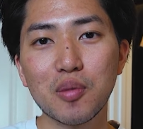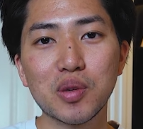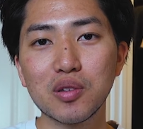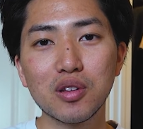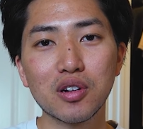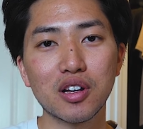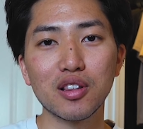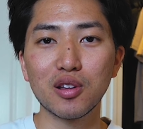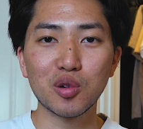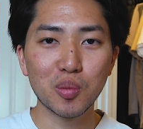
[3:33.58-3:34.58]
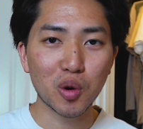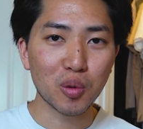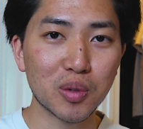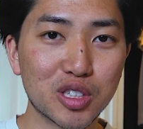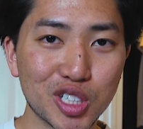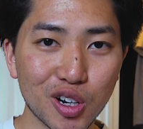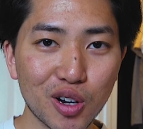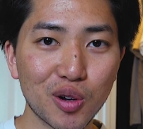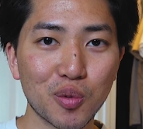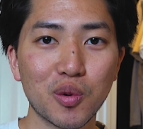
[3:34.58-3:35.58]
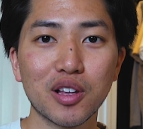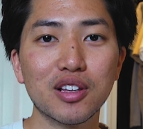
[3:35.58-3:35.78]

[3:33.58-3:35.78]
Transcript: help you look a little more mature while